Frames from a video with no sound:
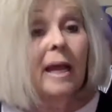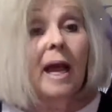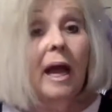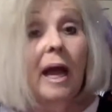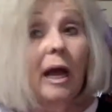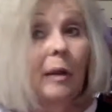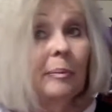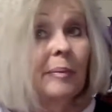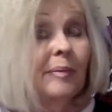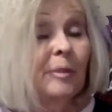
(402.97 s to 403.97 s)

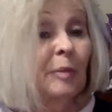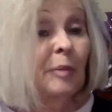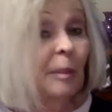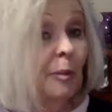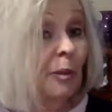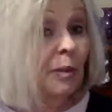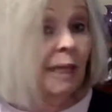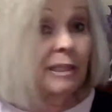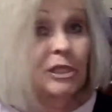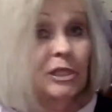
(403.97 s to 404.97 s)
the people who
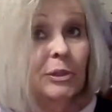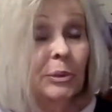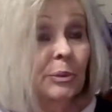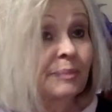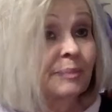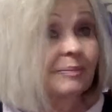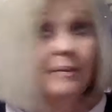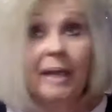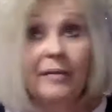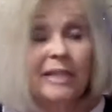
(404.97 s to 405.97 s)
like to
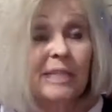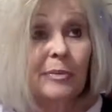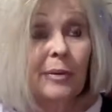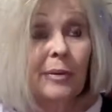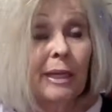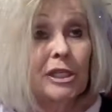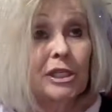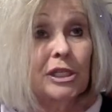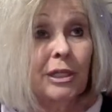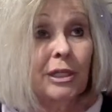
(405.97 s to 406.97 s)
have
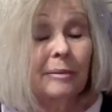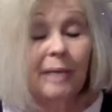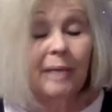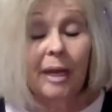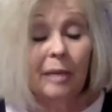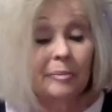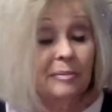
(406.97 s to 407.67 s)
inspiration, one